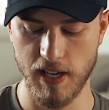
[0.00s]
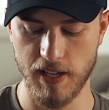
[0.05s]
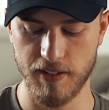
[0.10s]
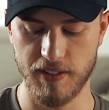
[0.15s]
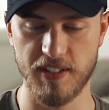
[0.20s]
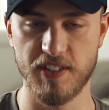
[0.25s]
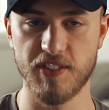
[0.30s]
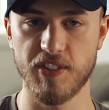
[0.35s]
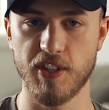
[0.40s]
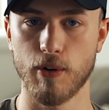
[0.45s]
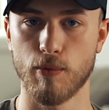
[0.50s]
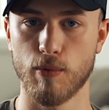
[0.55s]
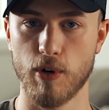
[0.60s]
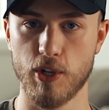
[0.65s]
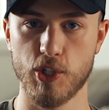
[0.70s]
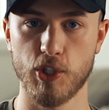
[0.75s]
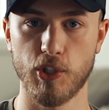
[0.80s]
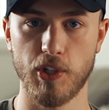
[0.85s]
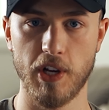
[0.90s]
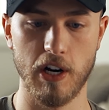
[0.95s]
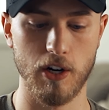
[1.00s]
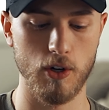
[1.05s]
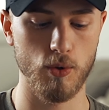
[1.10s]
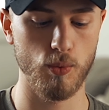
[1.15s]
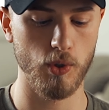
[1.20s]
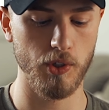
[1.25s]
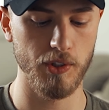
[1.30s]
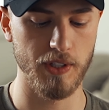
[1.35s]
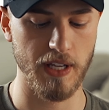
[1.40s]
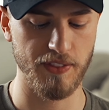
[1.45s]
This is the original
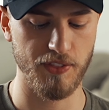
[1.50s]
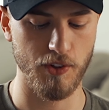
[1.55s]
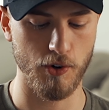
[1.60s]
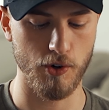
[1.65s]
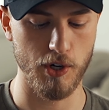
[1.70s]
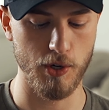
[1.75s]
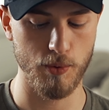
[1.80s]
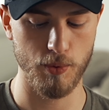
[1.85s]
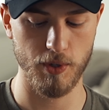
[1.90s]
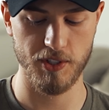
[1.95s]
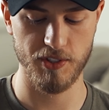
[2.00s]
Aerowool, not their newer